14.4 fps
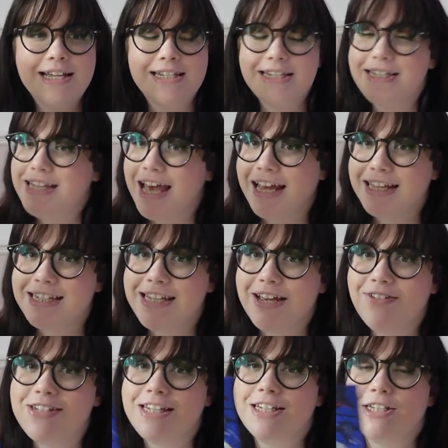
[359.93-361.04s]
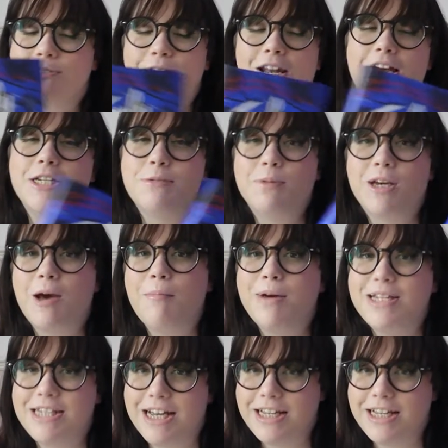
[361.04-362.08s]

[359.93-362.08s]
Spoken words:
detectives, and she would like to become a